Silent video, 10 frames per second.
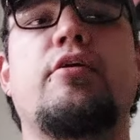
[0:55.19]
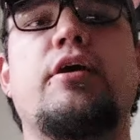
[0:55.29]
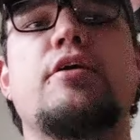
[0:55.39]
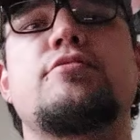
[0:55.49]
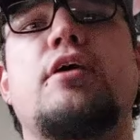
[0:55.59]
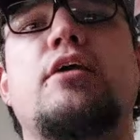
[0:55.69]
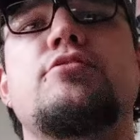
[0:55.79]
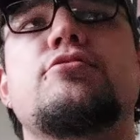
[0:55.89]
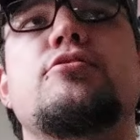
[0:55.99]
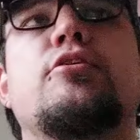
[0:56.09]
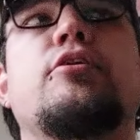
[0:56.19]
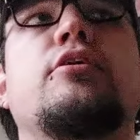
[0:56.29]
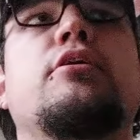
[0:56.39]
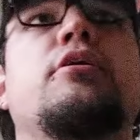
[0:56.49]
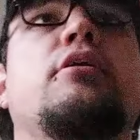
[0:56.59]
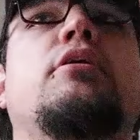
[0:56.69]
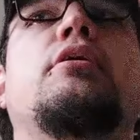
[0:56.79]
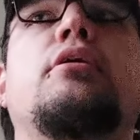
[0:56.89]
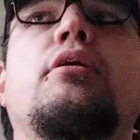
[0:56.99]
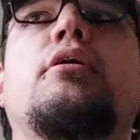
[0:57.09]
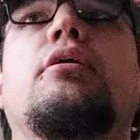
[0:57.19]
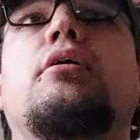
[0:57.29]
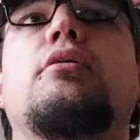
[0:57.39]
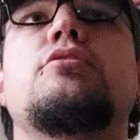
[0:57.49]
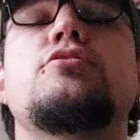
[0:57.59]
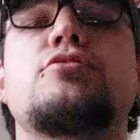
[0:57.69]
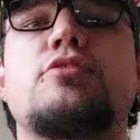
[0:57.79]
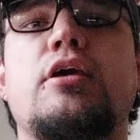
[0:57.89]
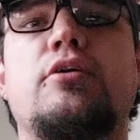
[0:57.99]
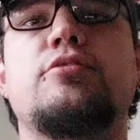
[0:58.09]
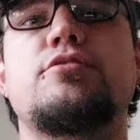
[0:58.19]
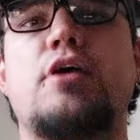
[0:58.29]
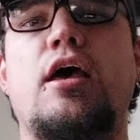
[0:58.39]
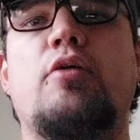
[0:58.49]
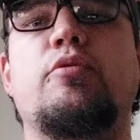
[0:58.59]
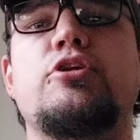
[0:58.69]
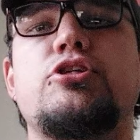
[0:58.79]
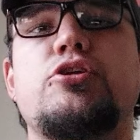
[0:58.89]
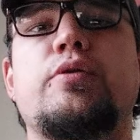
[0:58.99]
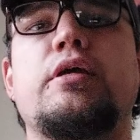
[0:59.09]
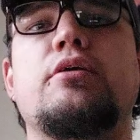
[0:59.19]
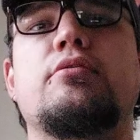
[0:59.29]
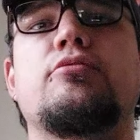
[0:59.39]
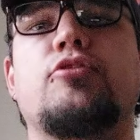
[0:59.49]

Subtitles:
is a certain skill set when shooting